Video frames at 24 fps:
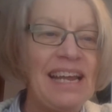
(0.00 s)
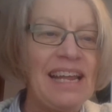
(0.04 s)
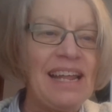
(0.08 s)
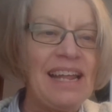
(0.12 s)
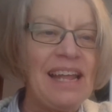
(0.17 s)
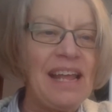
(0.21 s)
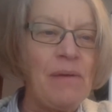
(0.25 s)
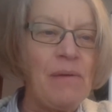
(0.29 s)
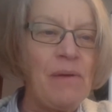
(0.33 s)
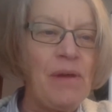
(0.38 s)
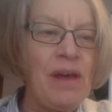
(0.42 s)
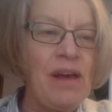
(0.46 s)

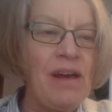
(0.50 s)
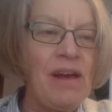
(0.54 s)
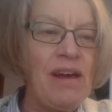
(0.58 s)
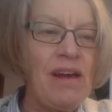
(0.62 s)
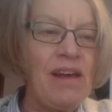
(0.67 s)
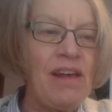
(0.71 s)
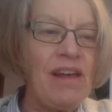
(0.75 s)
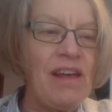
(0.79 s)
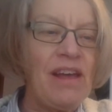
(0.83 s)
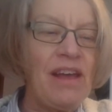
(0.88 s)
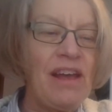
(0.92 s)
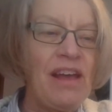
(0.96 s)
There we are.
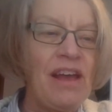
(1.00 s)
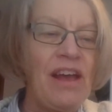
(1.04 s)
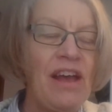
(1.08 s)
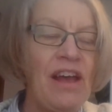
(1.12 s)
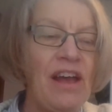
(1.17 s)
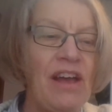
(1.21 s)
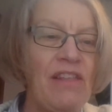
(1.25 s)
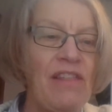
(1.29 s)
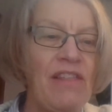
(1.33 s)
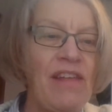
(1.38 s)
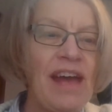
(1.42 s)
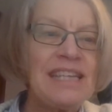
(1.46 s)

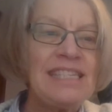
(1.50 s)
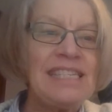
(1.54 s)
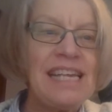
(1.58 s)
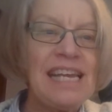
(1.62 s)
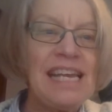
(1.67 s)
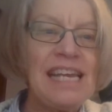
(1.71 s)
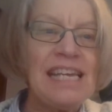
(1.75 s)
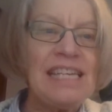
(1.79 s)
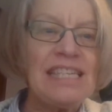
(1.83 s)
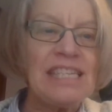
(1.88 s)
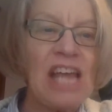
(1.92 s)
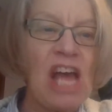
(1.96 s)
That
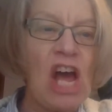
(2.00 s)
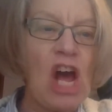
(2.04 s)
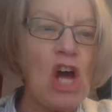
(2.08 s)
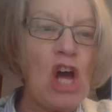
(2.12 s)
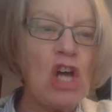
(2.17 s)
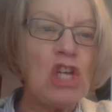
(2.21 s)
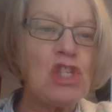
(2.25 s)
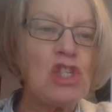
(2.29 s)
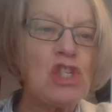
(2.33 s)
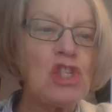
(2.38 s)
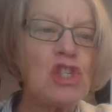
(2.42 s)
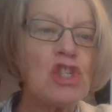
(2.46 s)
is a
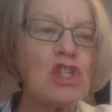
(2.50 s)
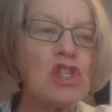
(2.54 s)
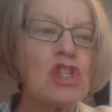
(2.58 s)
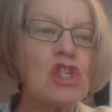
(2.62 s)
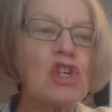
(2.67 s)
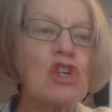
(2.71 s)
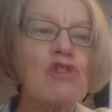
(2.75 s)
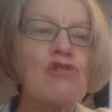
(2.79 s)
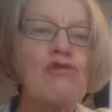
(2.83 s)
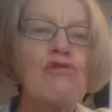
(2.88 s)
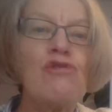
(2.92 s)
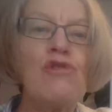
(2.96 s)

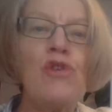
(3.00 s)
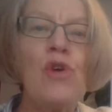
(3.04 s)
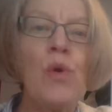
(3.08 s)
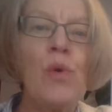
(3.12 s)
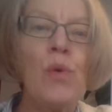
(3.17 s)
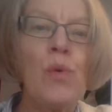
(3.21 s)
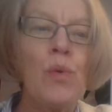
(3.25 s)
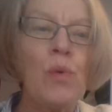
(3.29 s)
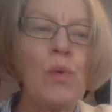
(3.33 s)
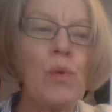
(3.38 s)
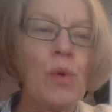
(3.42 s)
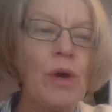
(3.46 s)

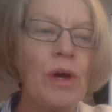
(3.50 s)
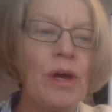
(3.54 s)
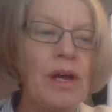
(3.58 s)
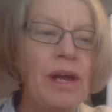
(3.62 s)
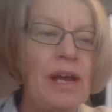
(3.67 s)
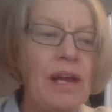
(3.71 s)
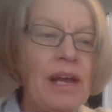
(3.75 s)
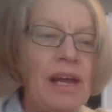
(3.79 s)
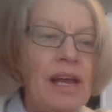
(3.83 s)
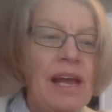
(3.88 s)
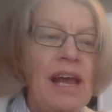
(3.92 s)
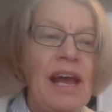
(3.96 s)
screw.
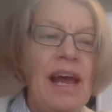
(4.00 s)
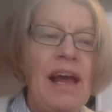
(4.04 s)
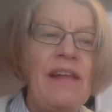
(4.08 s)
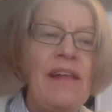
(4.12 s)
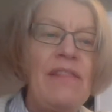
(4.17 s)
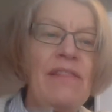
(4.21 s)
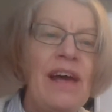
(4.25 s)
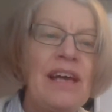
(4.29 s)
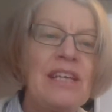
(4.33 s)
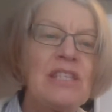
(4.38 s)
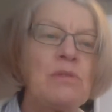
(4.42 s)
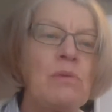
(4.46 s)
And
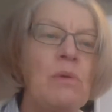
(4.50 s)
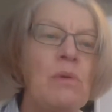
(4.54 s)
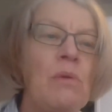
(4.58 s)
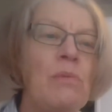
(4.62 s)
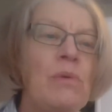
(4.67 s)
that's what